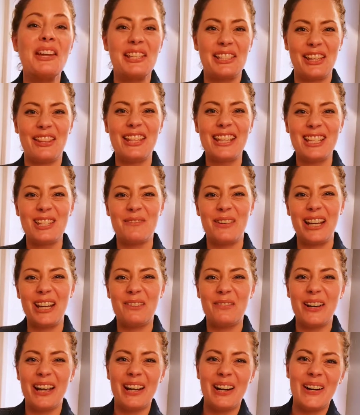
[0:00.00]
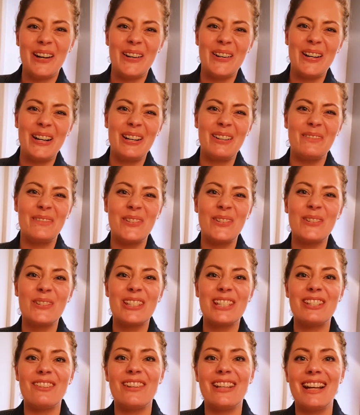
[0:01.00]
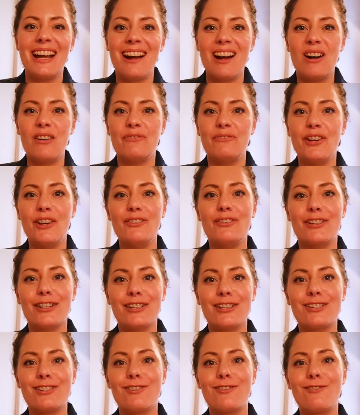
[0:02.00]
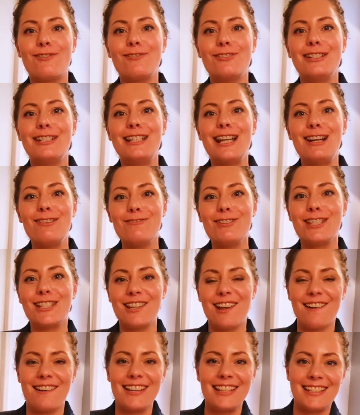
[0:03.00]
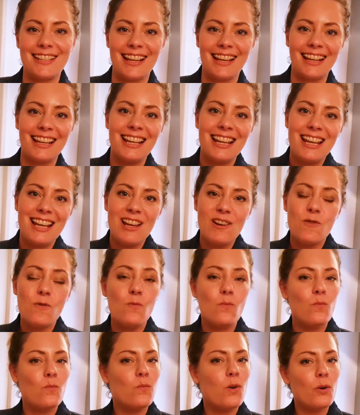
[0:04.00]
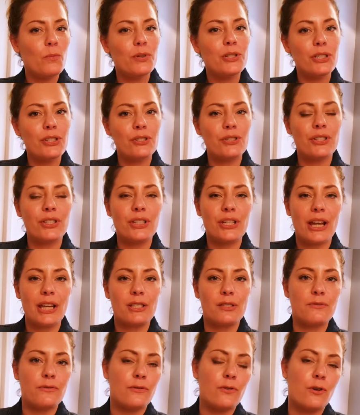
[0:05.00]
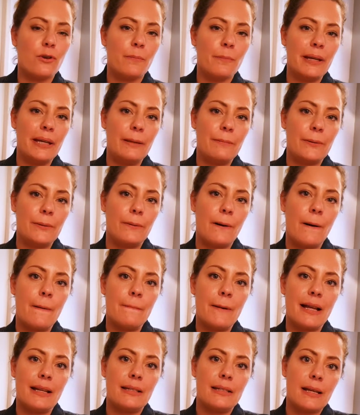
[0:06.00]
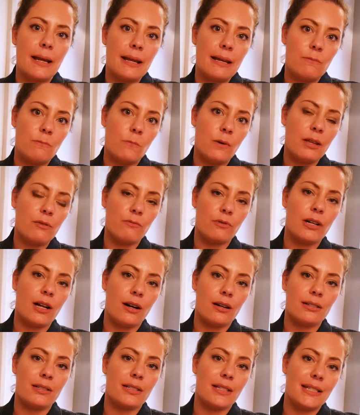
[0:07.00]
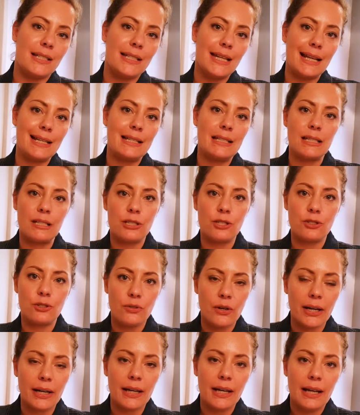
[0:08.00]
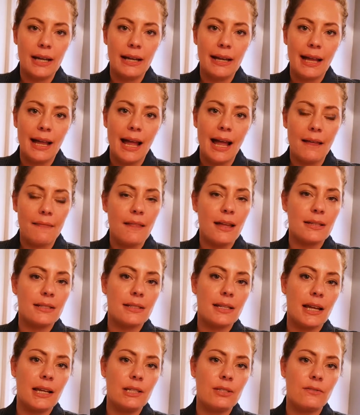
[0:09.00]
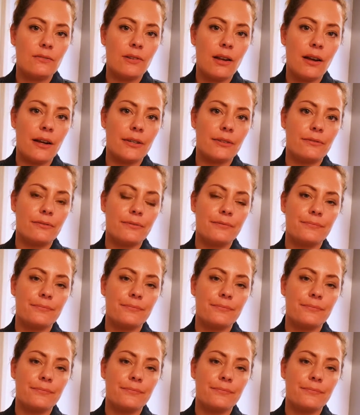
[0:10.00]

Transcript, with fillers: So this week we are, of course, doing our focus on downsizing. What would you suggest for people, Ahmad, with regards to dentistry at that stage of life?